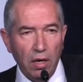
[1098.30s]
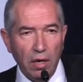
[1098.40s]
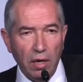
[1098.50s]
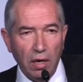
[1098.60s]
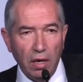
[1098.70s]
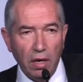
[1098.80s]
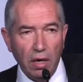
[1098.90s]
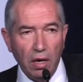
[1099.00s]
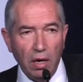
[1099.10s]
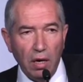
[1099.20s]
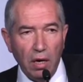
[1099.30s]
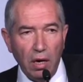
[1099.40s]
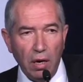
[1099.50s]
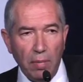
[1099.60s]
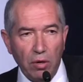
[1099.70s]
uh,
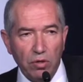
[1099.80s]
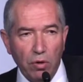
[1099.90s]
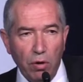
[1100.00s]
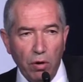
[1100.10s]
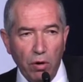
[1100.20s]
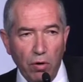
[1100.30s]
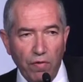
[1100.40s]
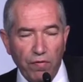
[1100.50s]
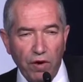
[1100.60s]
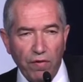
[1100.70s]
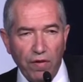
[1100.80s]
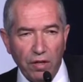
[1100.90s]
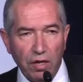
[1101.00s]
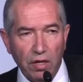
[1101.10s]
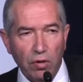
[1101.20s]
about over
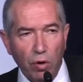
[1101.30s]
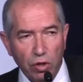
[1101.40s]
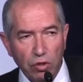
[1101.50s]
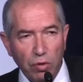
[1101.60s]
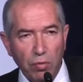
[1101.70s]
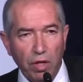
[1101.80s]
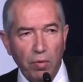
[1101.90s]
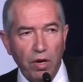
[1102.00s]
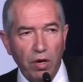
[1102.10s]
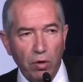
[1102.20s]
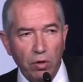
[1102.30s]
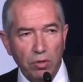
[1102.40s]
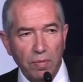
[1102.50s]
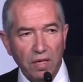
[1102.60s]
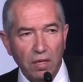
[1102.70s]
500 also they were
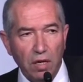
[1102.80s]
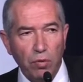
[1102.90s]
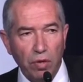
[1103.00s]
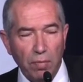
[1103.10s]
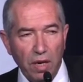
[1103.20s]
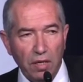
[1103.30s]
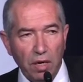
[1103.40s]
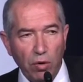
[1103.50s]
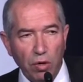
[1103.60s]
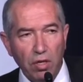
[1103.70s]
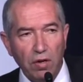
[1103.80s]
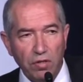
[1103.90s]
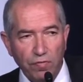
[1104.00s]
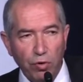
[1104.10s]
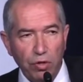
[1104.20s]
closed, but not with military order
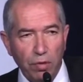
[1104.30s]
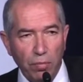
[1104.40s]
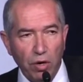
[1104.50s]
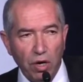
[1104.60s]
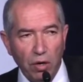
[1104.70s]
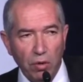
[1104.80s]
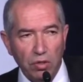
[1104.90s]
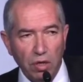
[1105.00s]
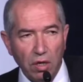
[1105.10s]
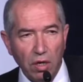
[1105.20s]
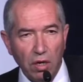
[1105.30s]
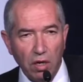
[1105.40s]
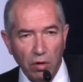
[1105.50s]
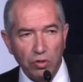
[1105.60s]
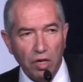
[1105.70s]
for temporary closure,
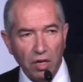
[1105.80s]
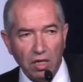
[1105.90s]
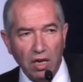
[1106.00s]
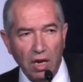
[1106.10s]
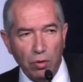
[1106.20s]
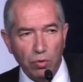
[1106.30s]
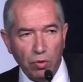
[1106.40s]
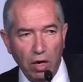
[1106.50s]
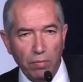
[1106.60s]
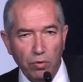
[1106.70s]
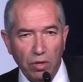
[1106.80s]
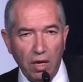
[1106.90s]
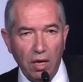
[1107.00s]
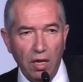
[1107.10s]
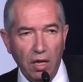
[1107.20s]
closure not allowed to come to
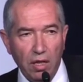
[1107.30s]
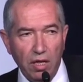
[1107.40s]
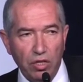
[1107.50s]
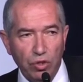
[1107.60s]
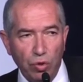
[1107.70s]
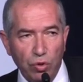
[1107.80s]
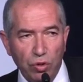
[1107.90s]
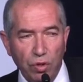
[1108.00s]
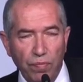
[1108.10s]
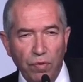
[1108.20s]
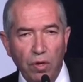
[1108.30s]
the, their zones.